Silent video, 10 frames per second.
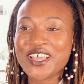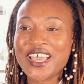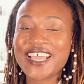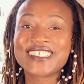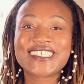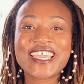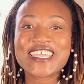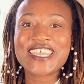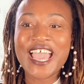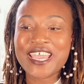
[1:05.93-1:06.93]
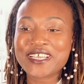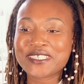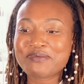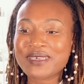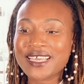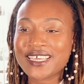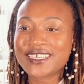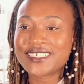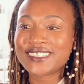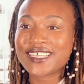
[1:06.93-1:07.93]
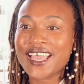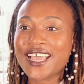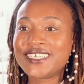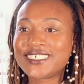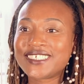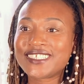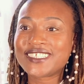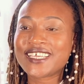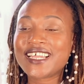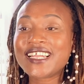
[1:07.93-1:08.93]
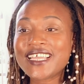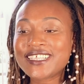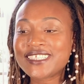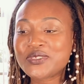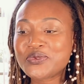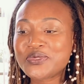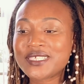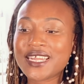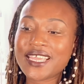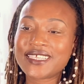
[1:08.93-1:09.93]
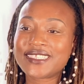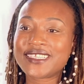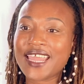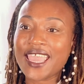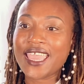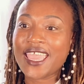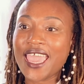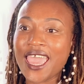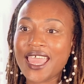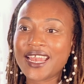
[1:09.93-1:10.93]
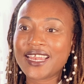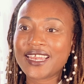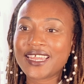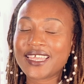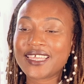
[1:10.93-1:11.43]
I say yikes because I just clicked to today's day and